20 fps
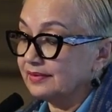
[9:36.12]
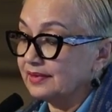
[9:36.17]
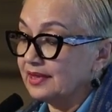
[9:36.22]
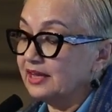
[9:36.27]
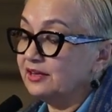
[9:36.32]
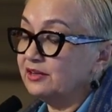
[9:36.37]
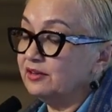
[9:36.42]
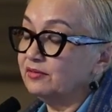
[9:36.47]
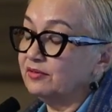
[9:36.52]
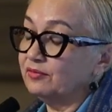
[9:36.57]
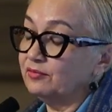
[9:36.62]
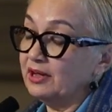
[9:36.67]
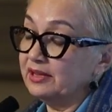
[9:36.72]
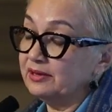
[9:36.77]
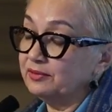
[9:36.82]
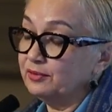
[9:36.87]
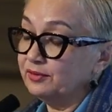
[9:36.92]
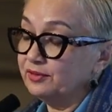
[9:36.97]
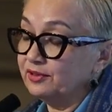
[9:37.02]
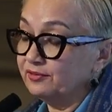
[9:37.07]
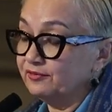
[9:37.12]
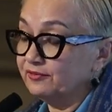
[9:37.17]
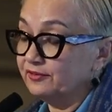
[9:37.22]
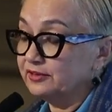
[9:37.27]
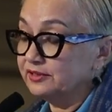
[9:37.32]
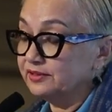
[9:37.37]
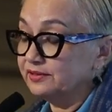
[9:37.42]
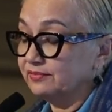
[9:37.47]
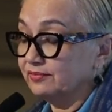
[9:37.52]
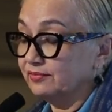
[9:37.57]
And with the
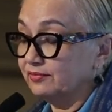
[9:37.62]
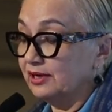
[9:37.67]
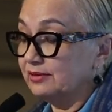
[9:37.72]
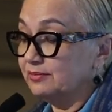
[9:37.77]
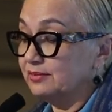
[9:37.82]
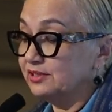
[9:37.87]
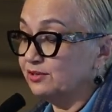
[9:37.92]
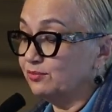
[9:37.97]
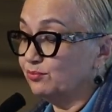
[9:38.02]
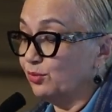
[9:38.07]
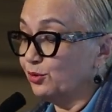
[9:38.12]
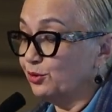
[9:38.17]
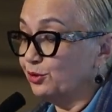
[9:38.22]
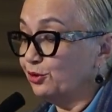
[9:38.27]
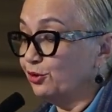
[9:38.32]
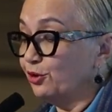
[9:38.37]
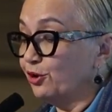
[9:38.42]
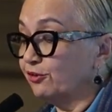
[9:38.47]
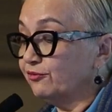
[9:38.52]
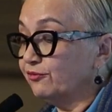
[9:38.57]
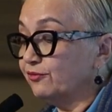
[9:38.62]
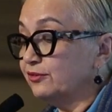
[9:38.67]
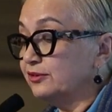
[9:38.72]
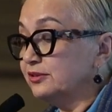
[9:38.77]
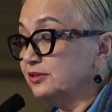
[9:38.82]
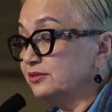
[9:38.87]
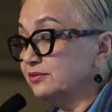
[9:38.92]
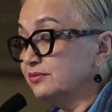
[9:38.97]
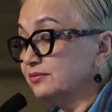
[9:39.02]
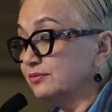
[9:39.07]
first Rabies in Borneo
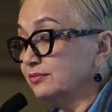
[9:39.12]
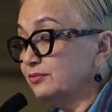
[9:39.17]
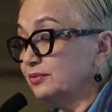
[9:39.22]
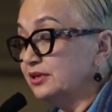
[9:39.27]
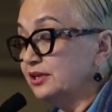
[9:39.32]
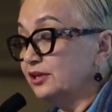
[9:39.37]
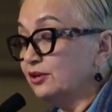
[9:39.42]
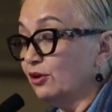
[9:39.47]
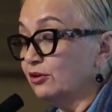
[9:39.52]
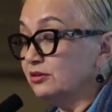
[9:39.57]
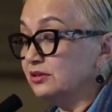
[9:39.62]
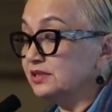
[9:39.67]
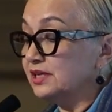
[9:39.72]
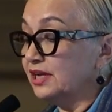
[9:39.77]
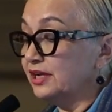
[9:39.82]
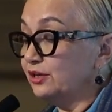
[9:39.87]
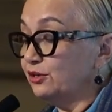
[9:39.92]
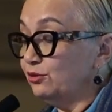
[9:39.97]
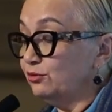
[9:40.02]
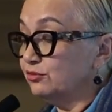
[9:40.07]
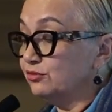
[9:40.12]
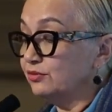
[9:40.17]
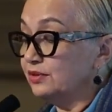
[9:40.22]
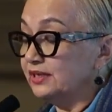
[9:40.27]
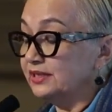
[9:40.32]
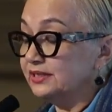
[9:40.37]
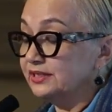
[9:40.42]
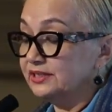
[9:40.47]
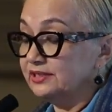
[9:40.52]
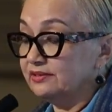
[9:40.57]
conference, we did on-site
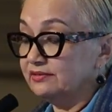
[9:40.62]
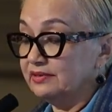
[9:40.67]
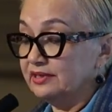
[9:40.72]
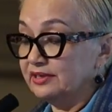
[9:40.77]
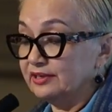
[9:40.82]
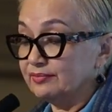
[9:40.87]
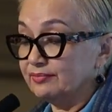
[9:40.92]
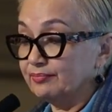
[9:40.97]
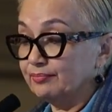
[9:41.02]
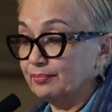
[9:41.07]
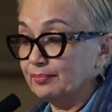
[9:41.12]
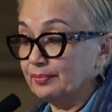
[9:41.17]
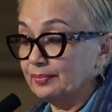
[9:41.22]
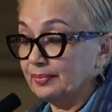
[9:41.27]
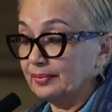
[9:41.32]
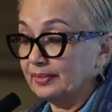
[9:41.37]
neutering in Syrian,